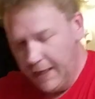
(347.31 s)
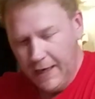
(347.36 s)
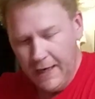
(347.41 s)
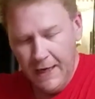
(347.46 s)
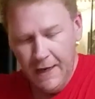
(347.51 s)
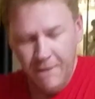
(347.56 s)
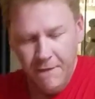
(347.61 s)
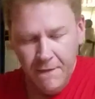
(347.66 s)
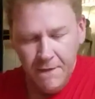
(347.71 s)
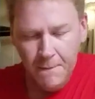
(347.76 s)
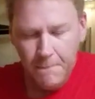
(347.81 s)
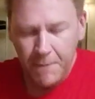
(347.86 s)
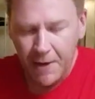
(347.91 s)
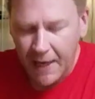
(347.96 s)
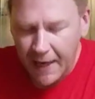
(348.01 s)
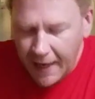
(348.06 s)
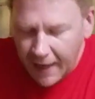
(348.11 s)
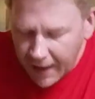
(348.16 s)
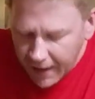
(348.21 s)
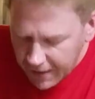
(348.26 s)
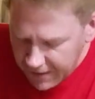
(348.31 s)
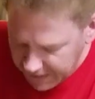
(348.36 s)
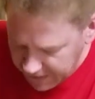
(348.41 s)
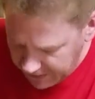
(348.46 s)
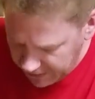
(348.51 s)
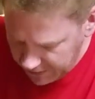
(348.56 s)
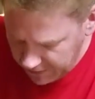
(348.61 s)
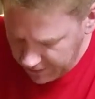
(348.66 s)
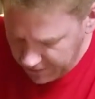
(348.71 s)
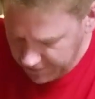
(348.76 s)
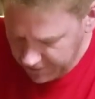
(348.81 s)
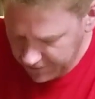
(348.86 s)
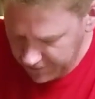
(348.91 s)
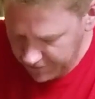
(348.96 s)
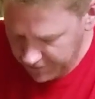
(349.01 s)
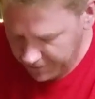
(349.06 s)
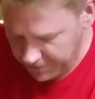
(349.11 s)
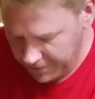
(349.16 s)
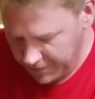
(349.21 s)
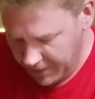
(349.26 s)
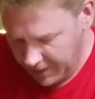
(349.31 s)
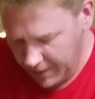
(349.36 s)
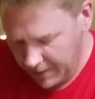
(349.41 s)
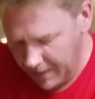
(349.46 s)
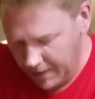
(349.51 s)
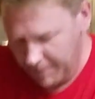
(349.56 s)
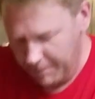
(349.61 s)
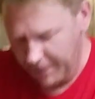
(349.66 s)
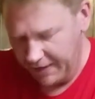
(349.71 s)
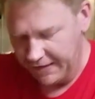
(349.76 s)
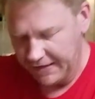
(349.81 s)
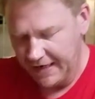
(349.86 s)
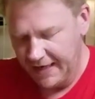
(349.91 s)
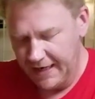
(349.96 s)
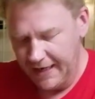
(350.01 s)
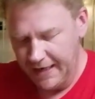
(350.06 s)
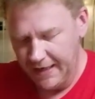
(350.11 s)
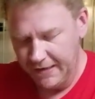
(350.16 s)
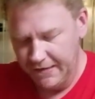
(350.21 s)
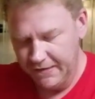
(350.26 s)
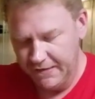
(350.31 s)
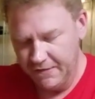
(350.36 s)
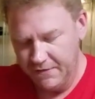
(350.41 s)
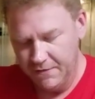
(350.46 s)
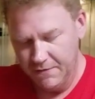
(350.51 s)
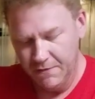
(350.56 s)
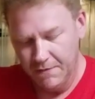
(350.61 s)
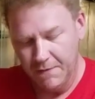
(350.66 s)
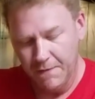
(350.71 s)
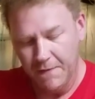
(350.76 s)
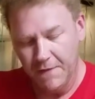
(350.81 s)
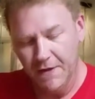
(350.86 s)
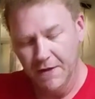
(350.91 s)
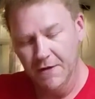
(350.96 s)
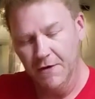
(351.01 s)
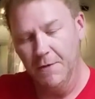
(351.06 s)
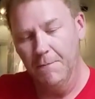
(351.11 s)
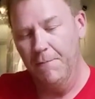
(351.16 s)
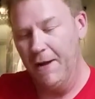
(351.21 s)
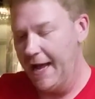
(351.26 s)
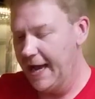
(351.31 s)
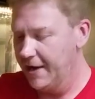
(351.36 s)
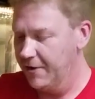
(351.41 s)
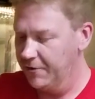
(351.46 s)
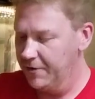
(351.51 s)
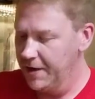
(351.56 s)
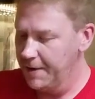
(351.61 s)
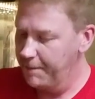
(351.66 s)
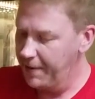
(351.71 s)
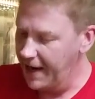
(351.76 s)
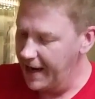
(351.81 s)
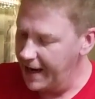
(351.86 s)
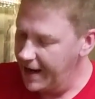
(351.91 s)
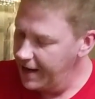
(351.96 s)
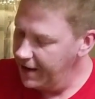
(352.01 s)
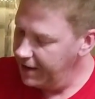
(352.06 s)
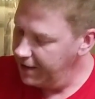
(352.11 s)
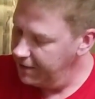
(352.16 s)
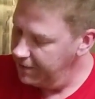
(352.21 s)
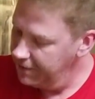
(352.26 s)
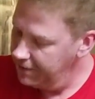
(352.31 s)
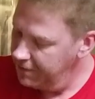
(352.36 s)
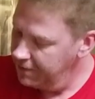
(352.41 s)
In the box, besides the little battery pack